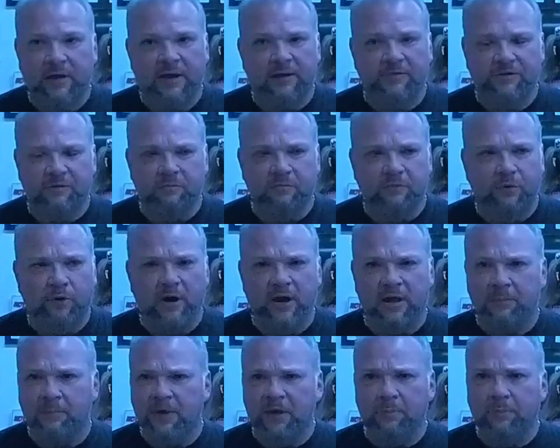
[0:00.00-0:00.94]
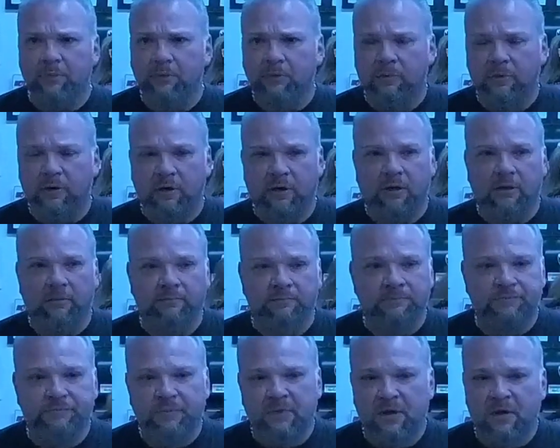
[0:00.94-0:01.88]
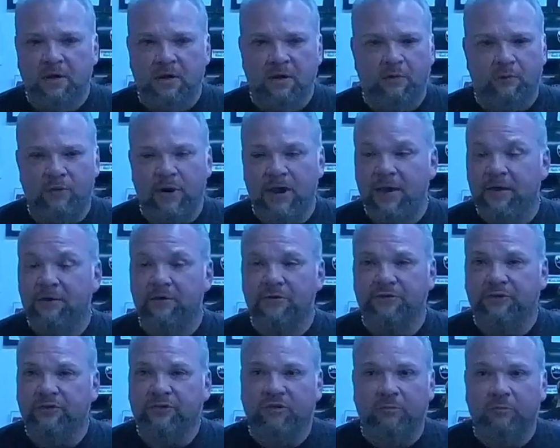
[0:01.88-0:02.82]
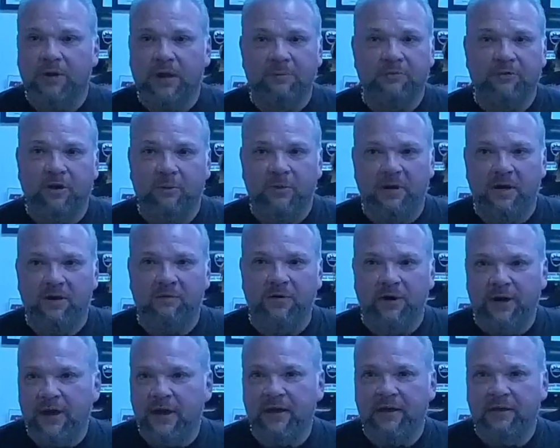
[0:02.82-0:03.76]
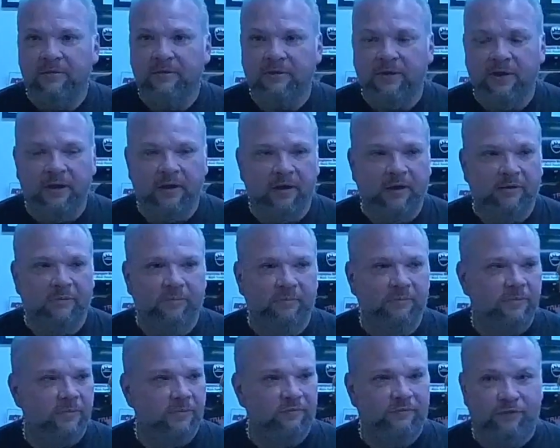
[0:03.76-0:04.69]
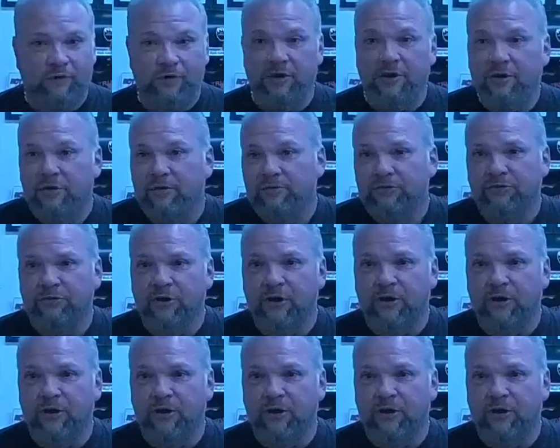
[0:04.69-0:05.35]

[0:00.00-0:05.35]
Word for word: We have some great people, uh, regulars sometimes come in every day uh, for years.